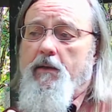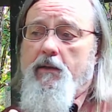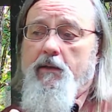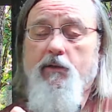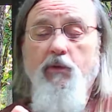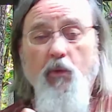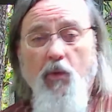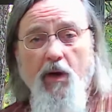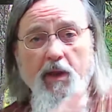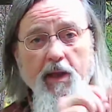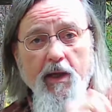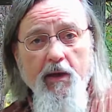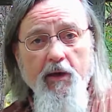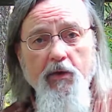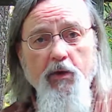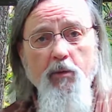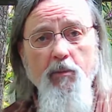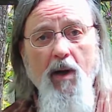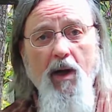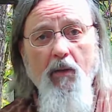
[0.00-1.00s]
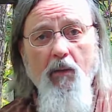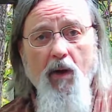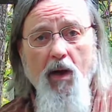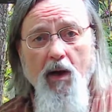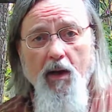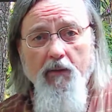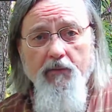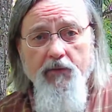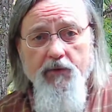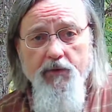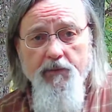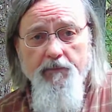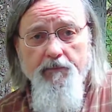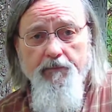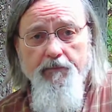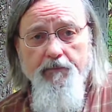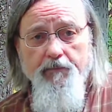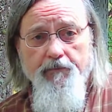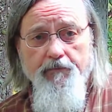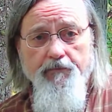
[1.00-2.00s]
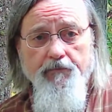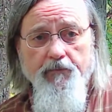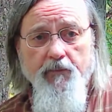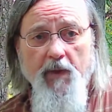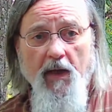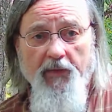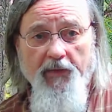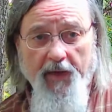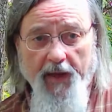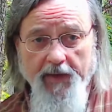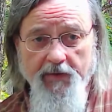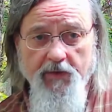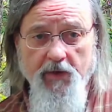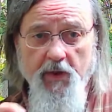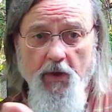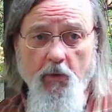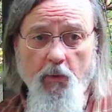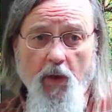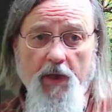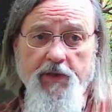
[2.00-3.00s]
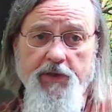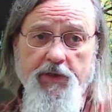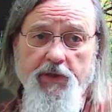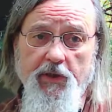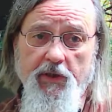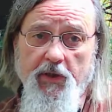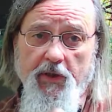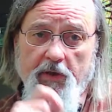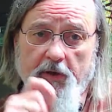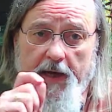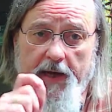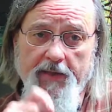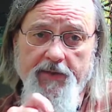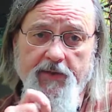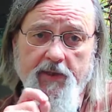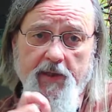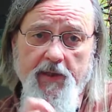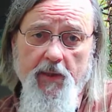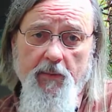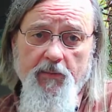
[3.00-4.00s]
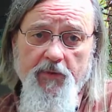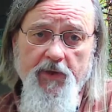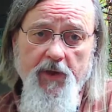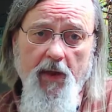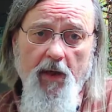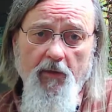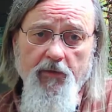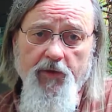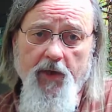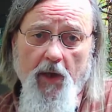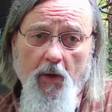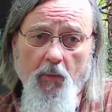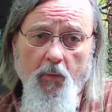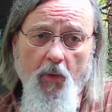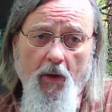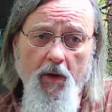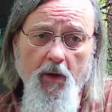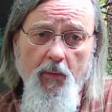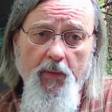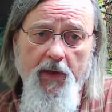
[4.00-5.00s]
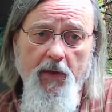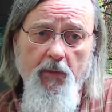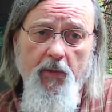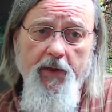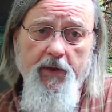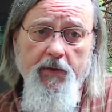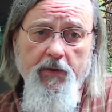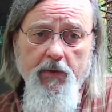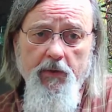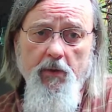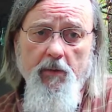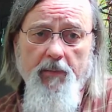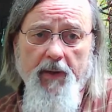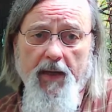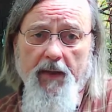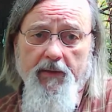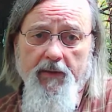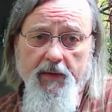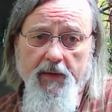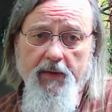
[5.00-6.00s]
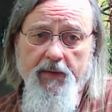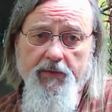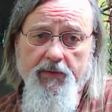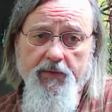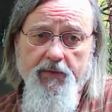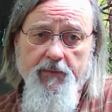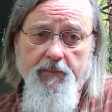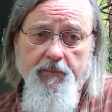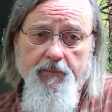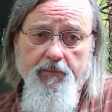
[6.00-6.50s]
So what are they going to do about wives? And that's the question they're asking themselves now. What are we going to do about this?